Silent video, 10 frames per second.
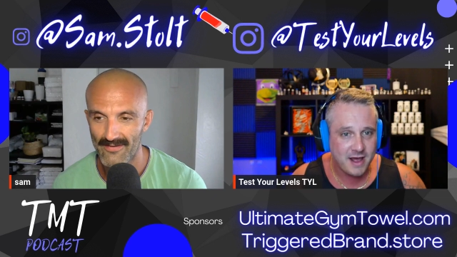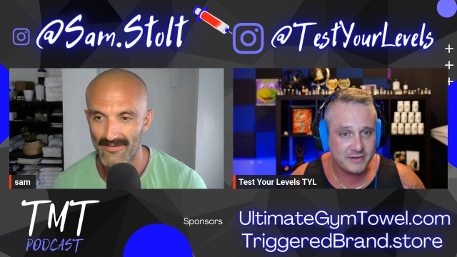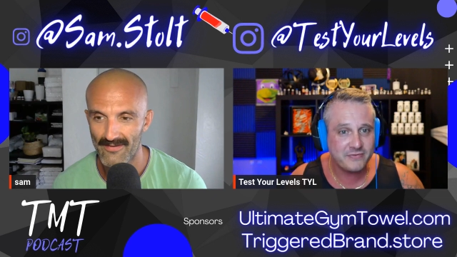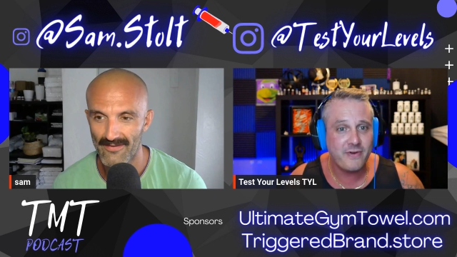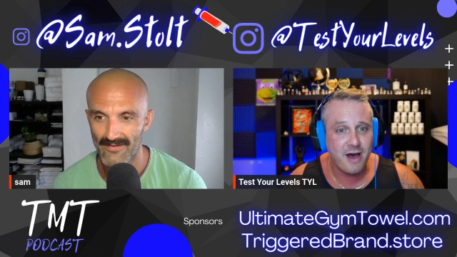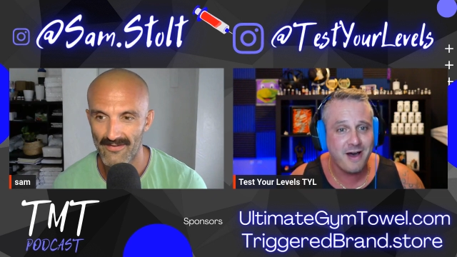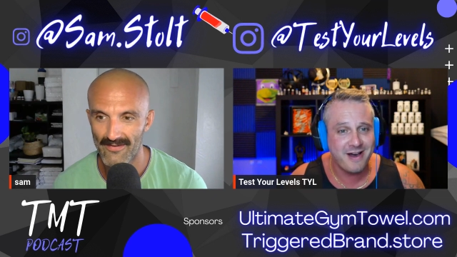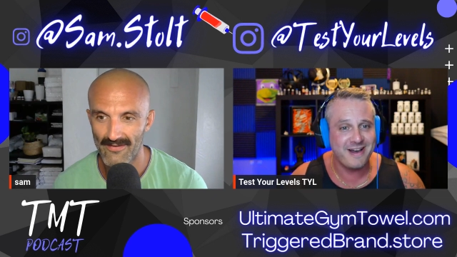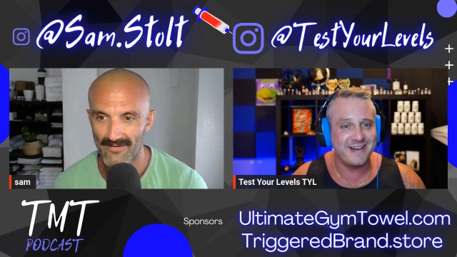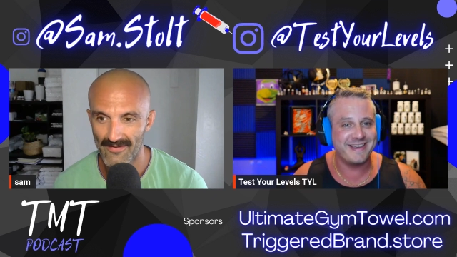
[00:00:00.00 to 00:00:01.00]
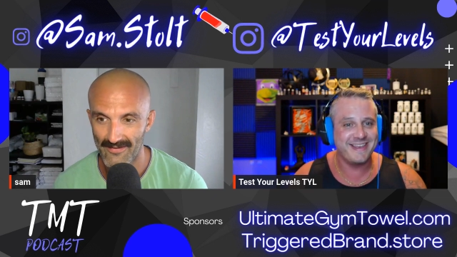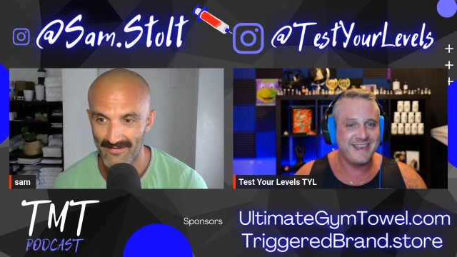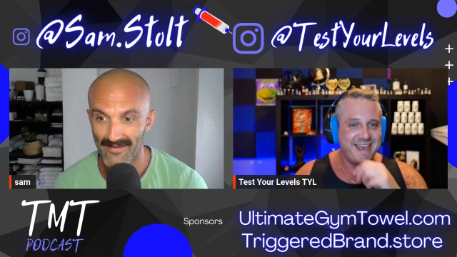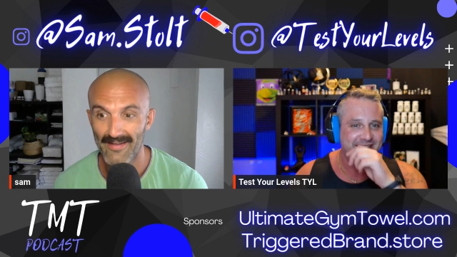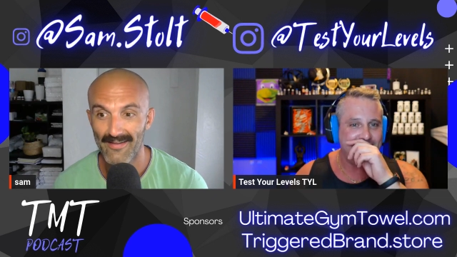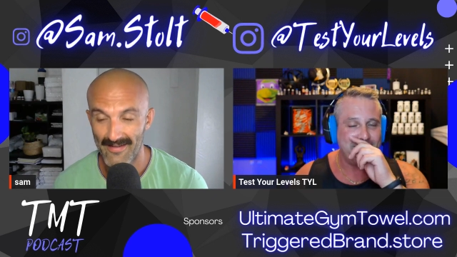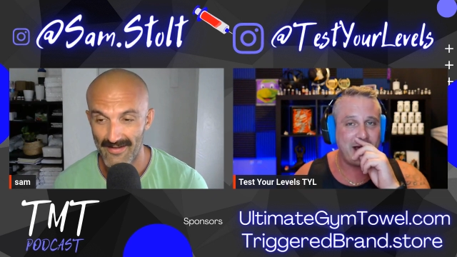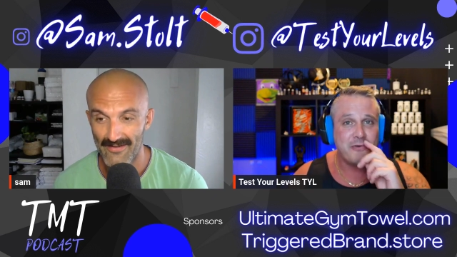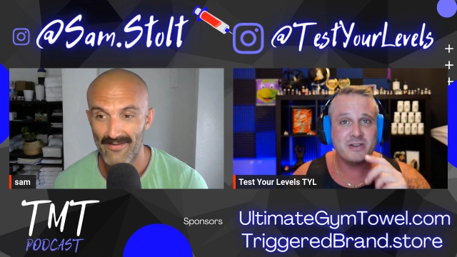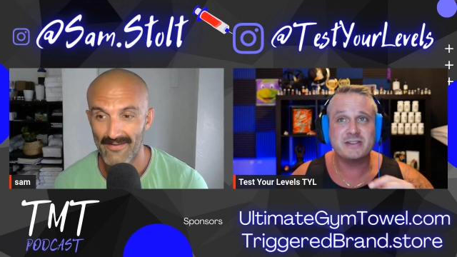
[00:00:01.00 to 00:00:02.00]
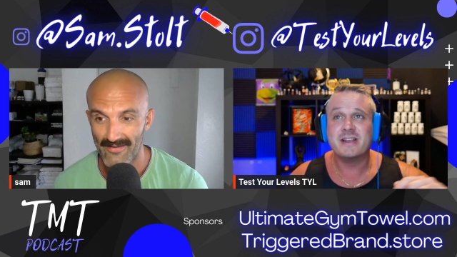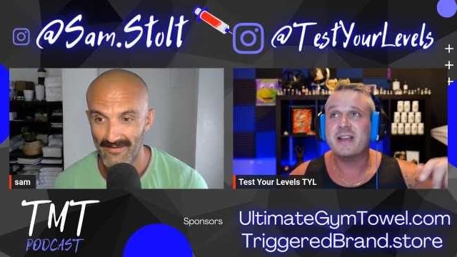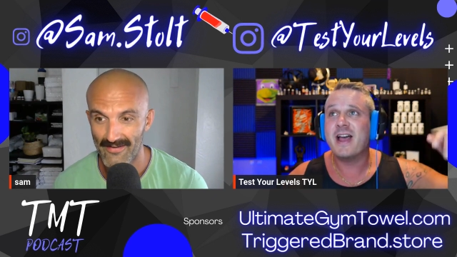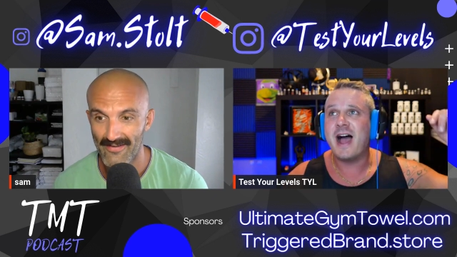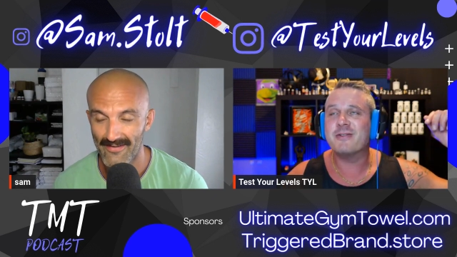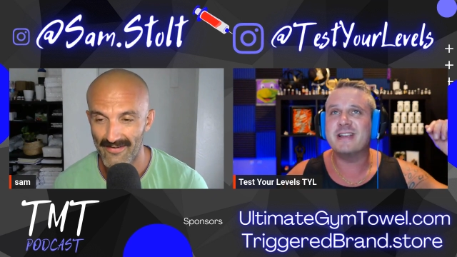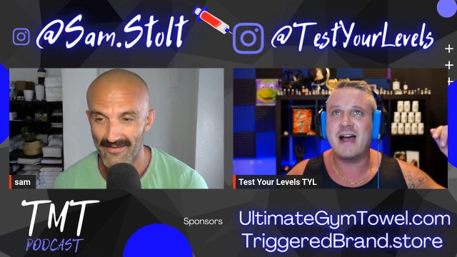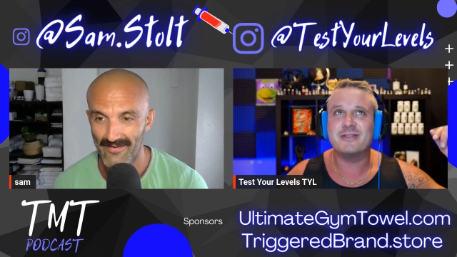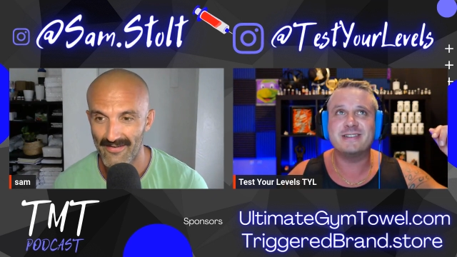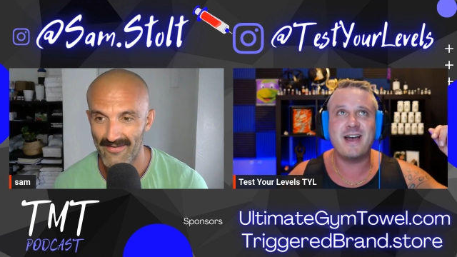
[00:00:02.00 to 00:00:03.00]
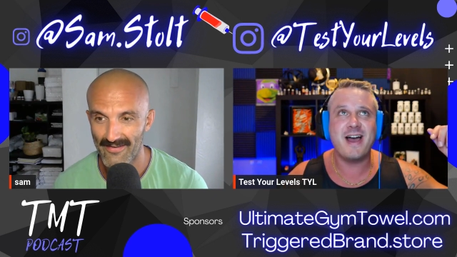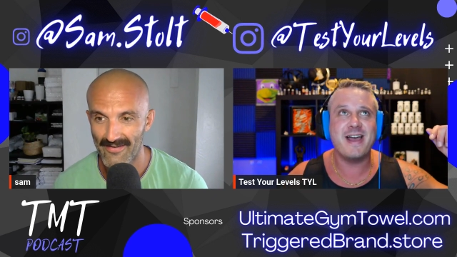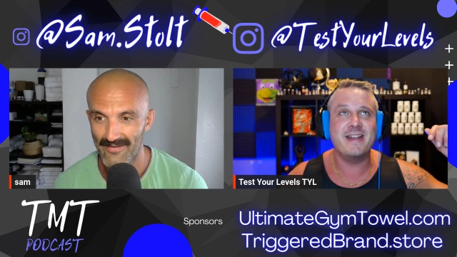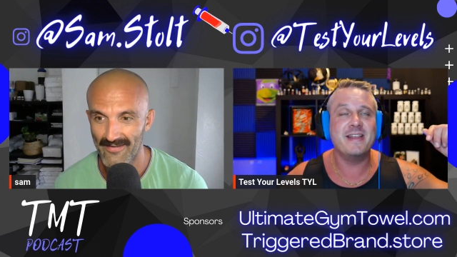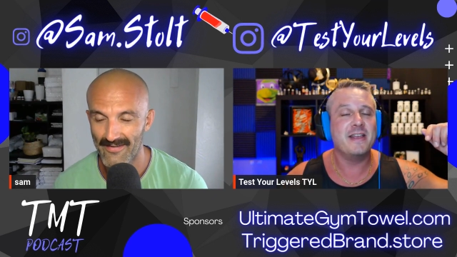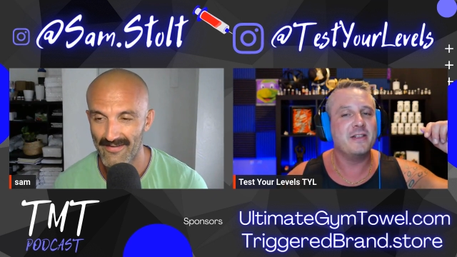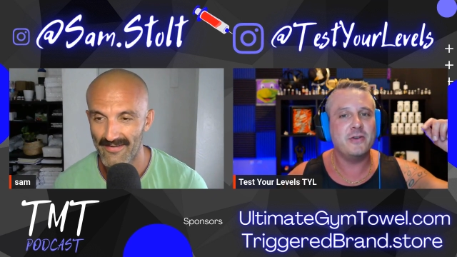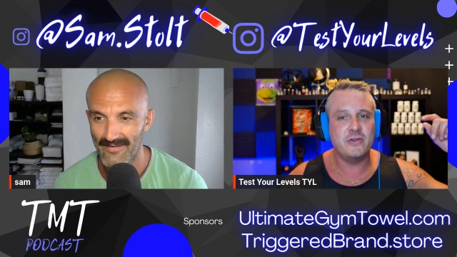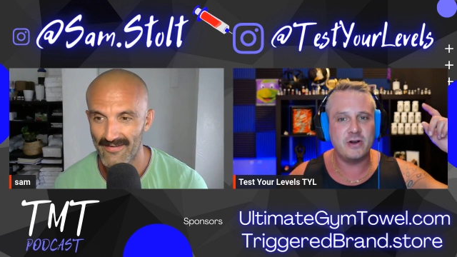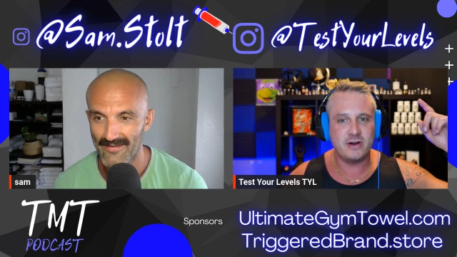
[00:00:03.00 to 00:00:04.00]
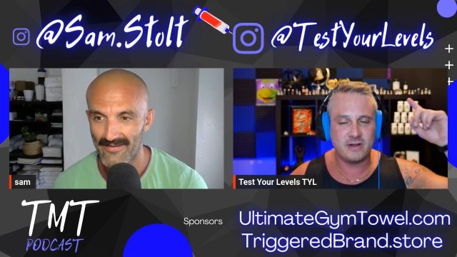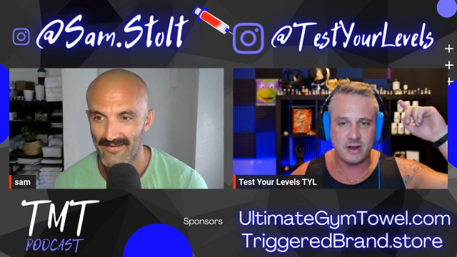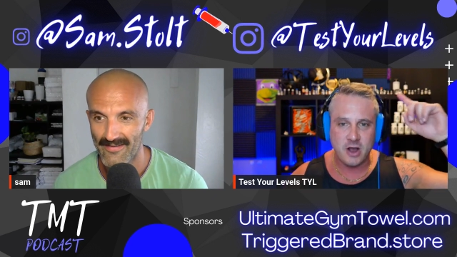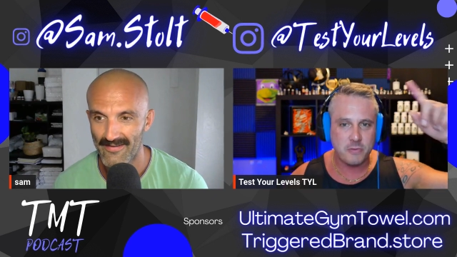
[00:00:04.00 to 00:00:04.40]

Speaker 1: fuck. And I was, I was outside, dude, they're a couple